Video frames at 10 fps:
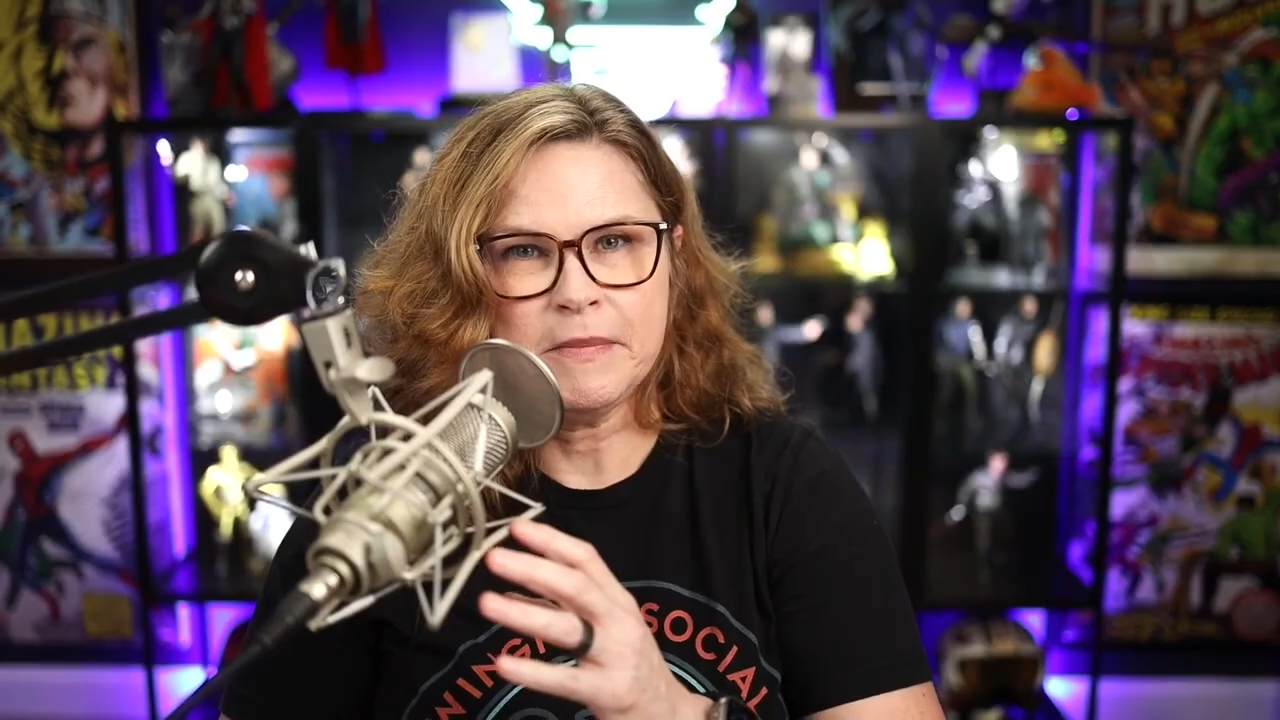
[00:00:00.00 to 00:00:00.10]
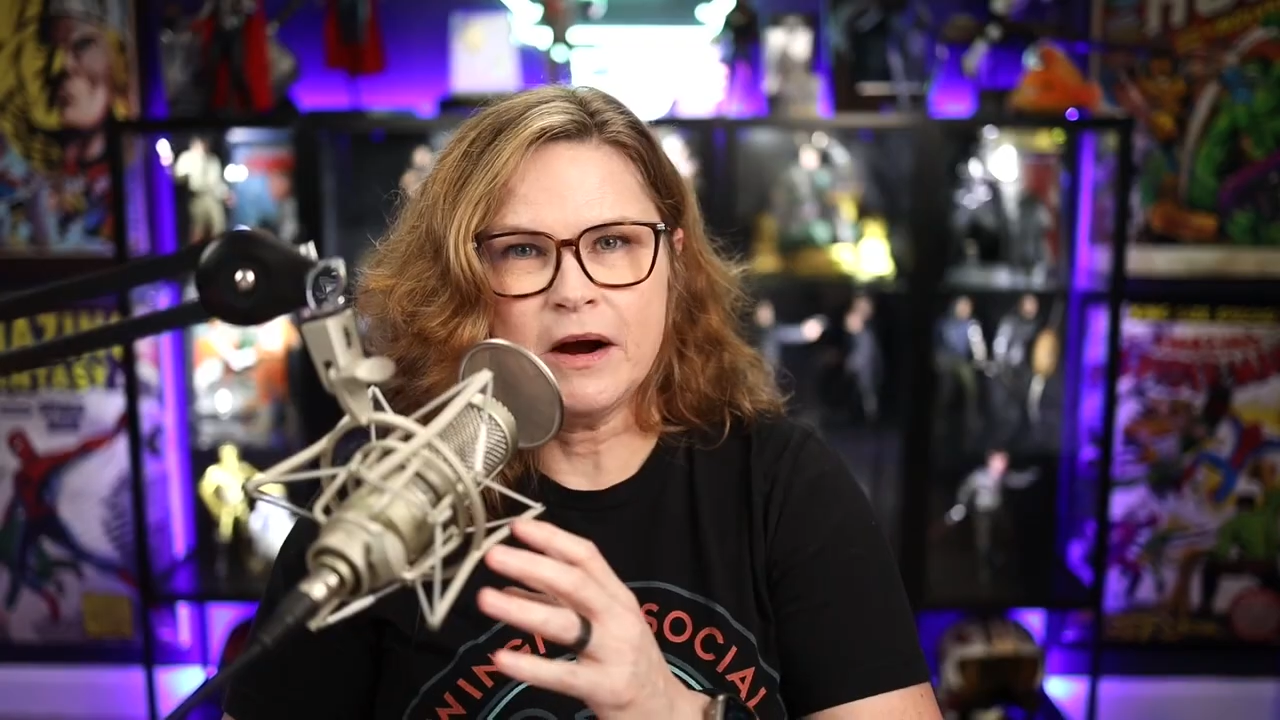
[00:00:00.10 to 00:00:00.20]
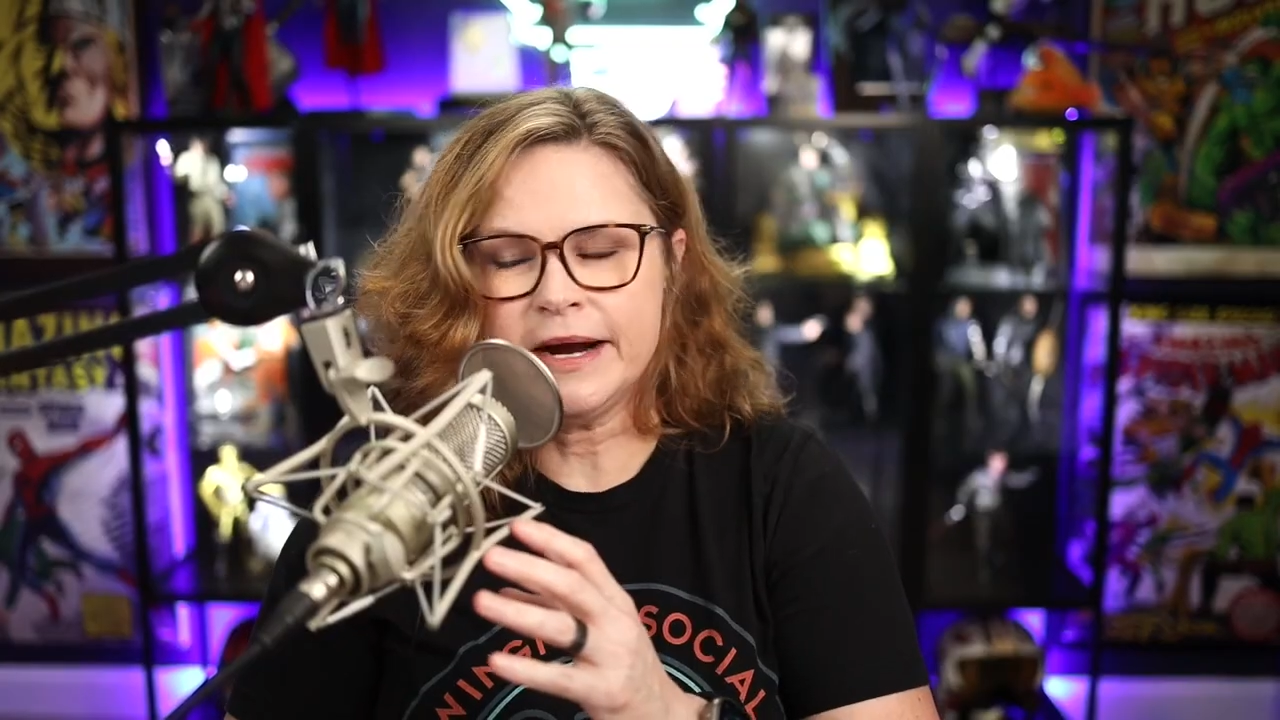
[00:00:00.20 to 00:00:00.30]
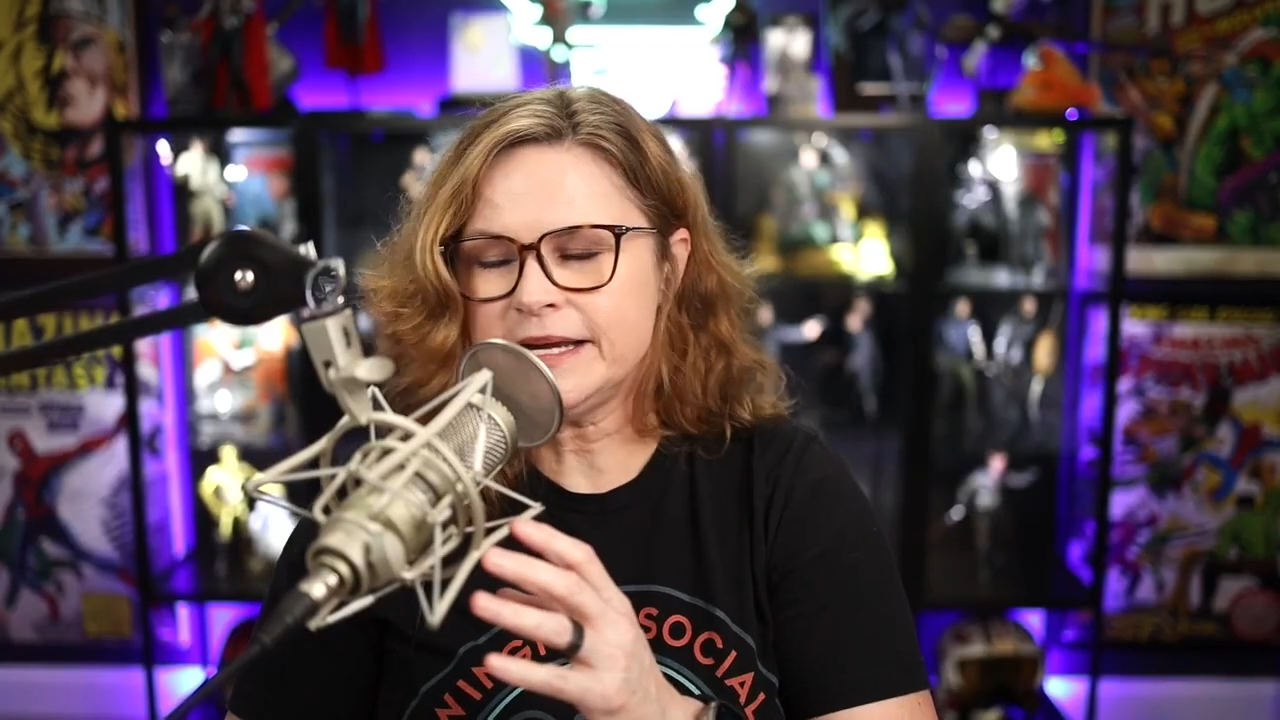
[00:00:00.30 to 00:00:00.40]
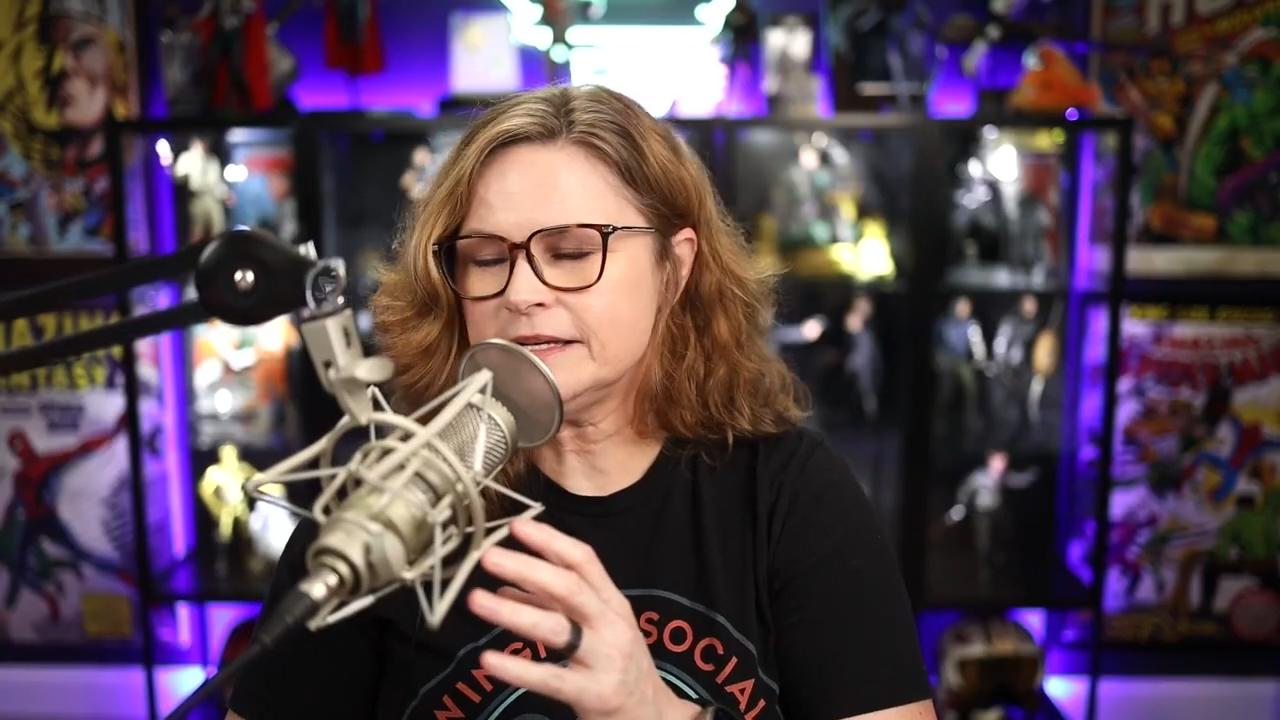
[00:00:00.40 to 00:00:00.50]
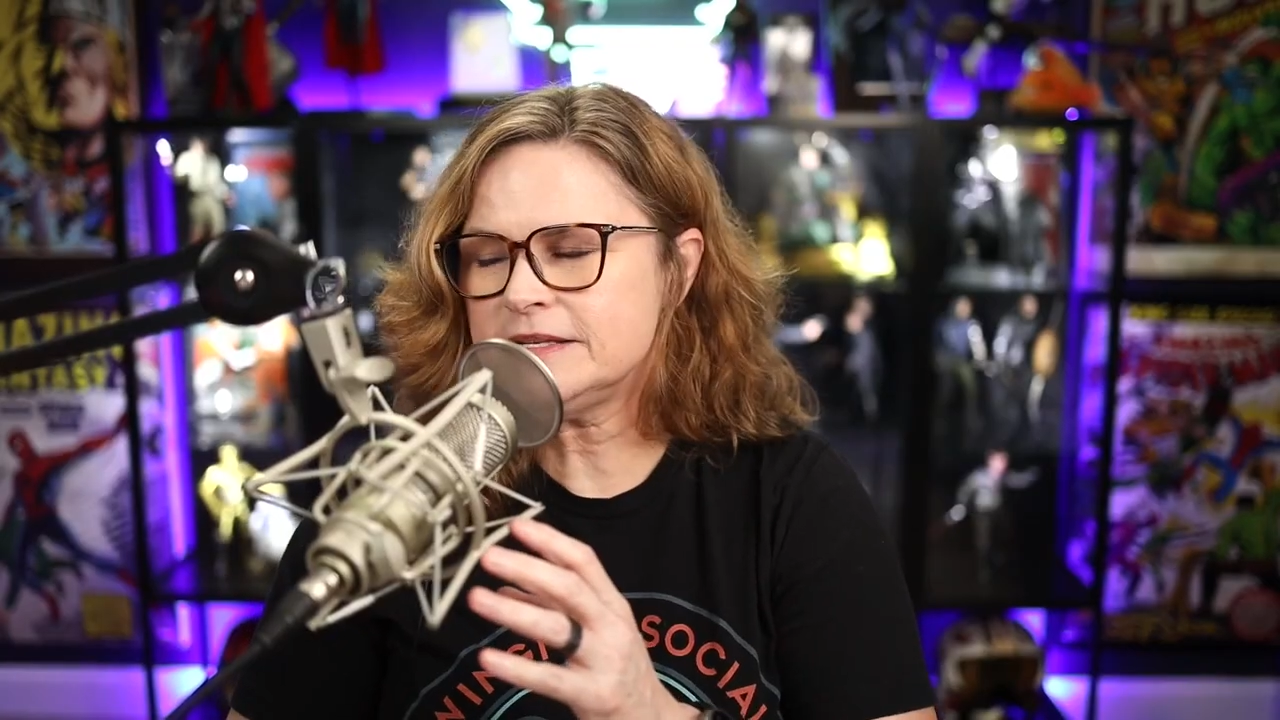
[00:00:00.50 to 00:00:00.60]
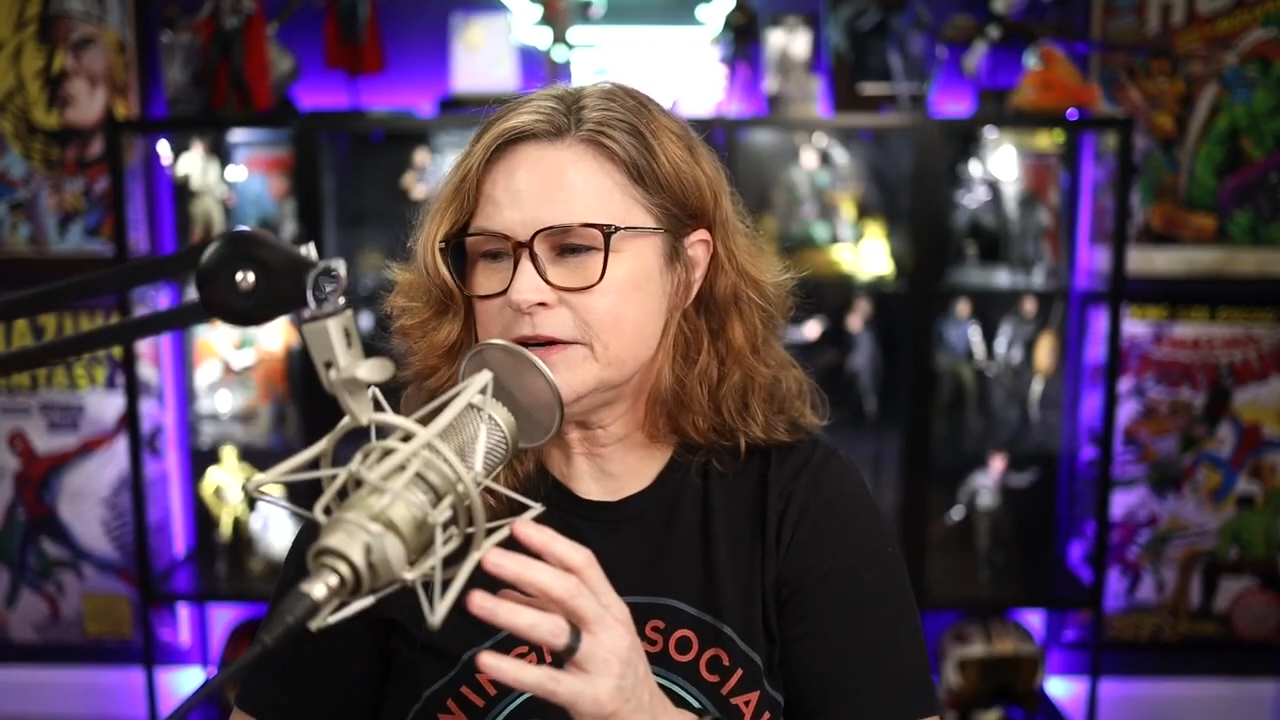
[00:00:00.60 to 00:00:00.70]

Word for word: All right, kids,